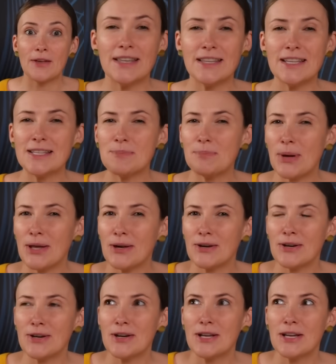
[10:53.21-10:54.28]
this
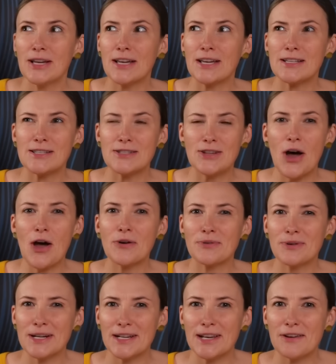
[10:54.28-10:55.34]
butter is not
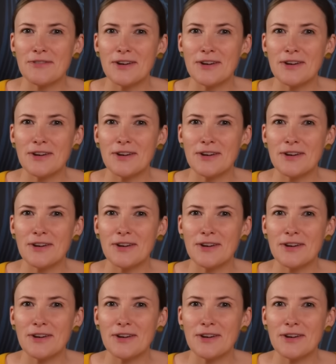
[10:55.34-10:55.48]
really a